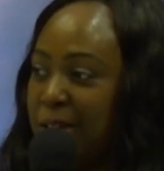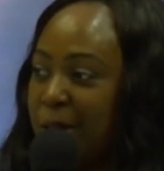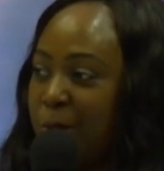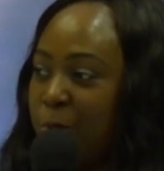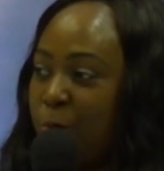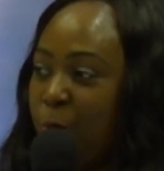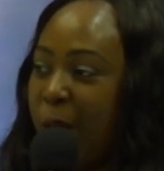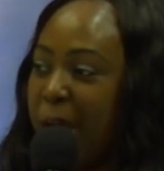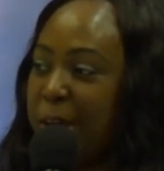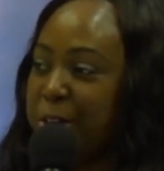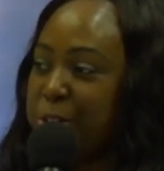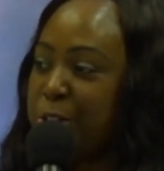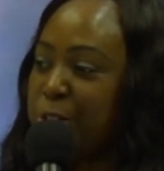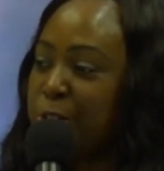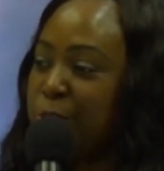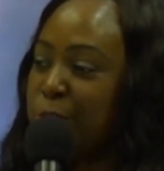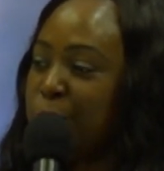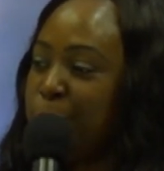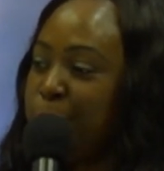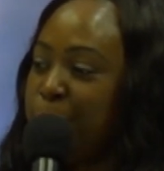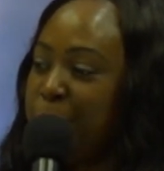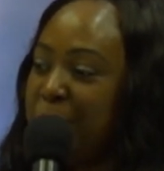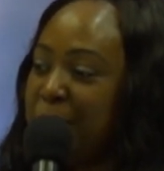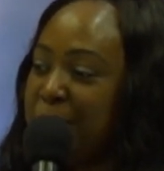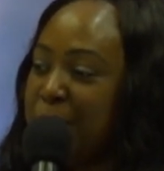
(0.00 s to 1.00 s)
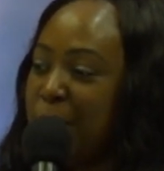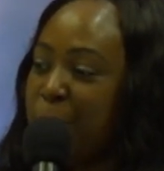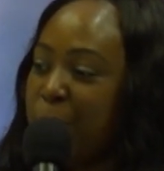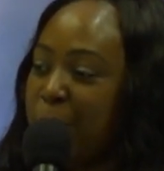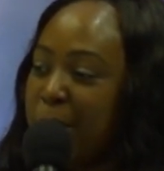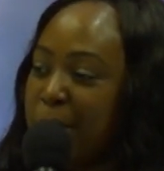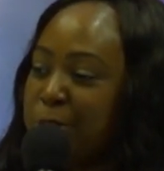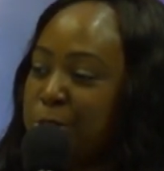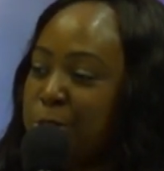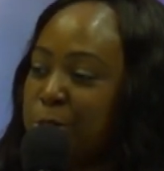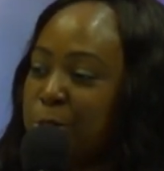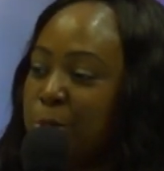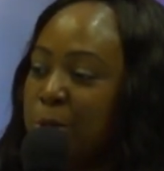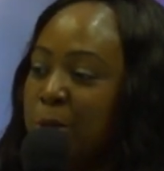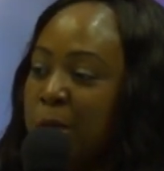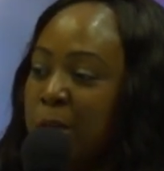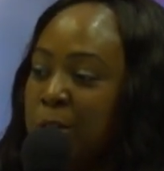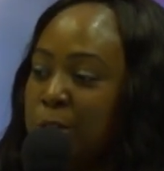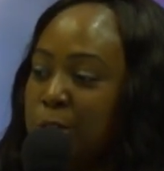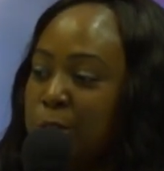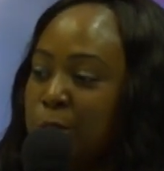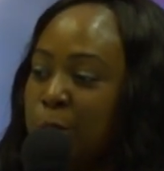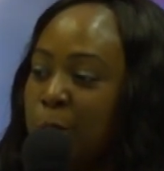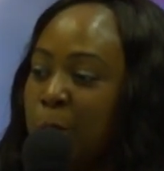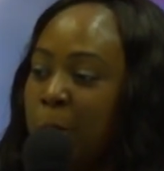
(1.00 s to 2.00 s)
Why should you be the one
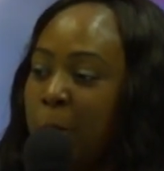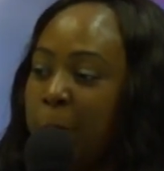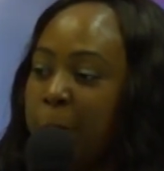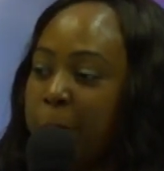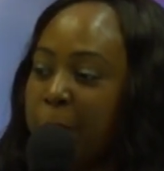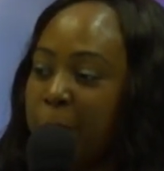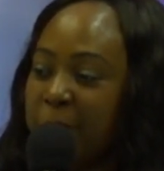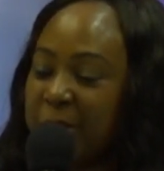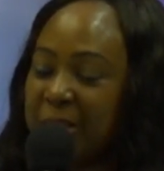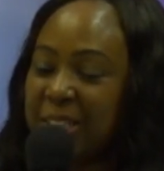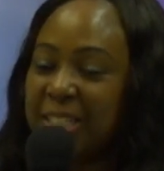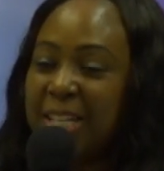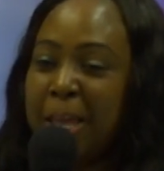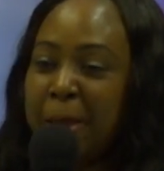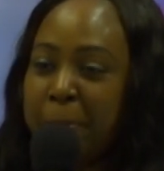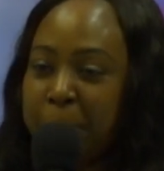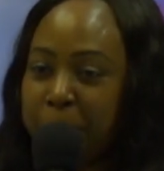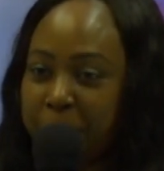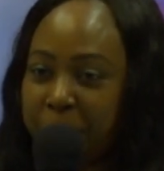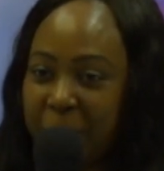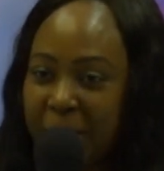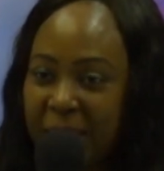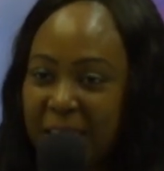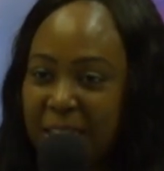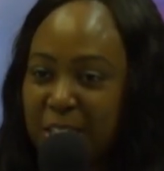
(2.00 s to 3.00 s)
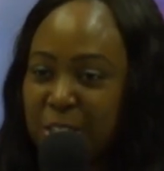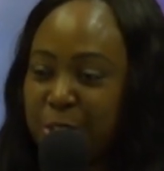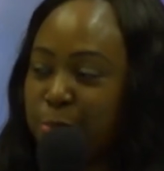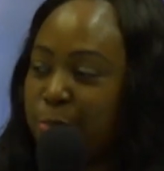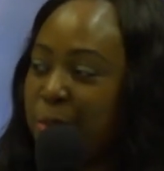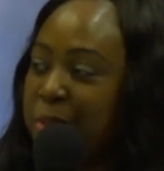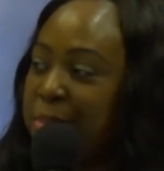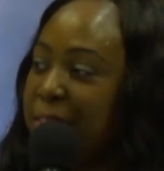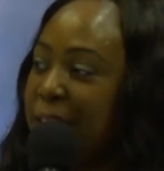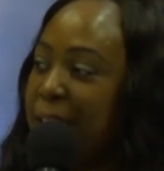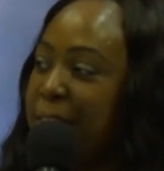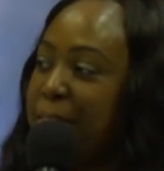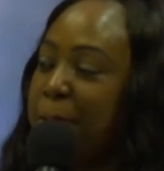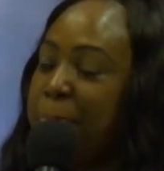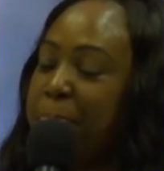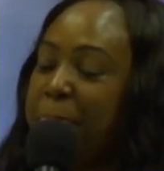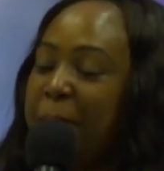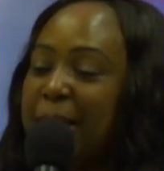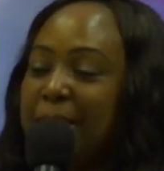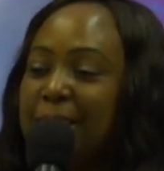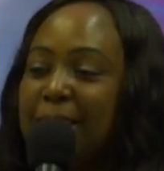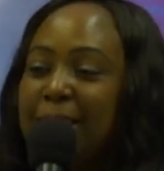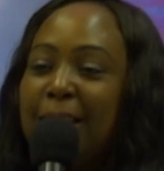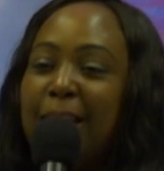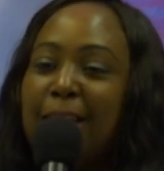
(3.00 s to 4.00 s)
to proclaim peace when the other
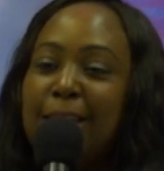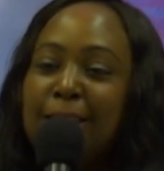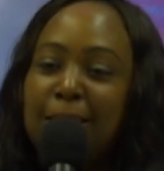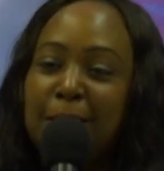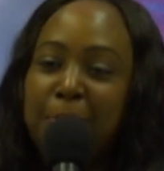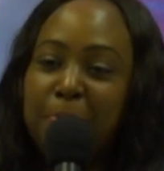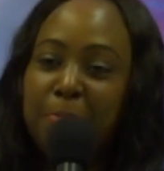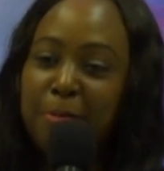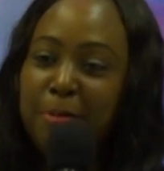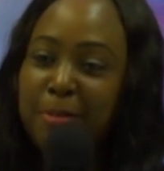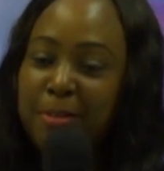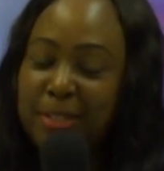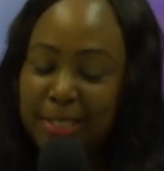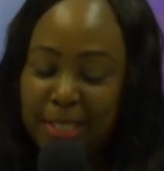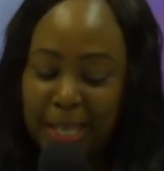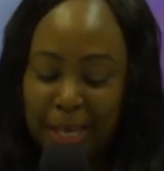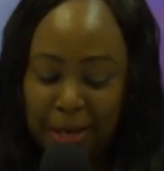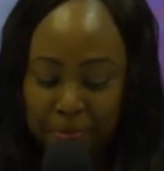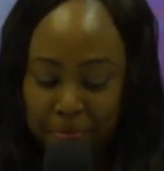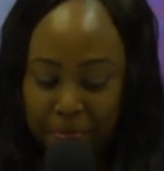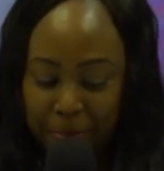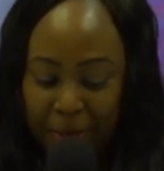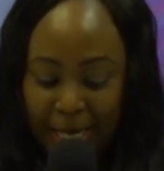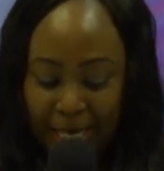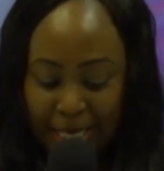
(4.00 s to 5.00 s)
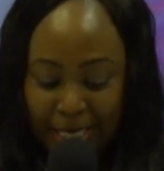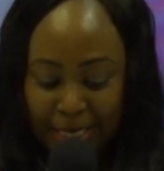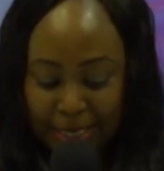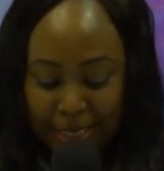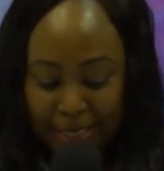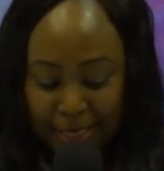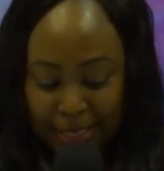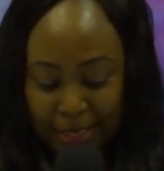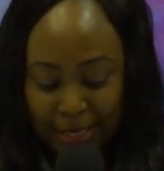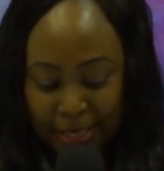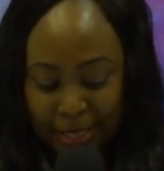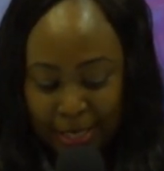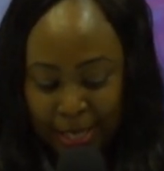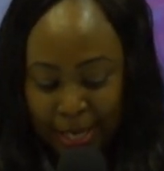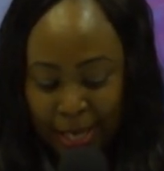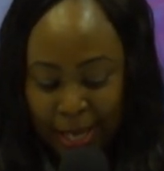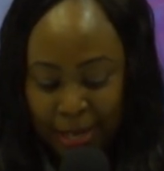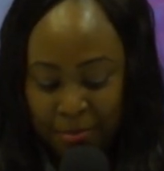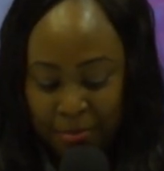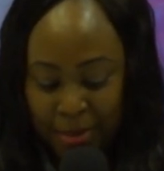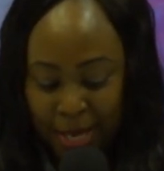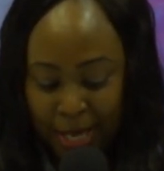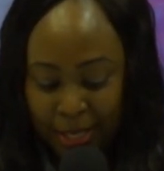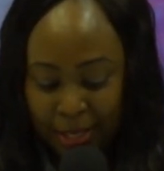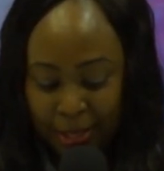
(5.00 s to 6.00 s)
party hasn't proclaimed peace?
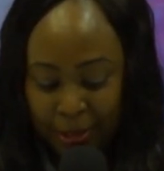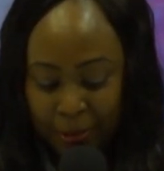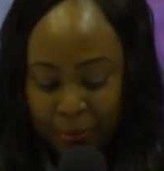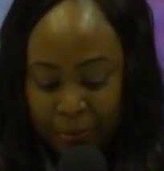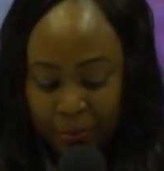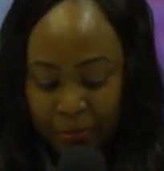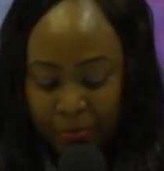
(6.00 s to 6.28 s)
Amen?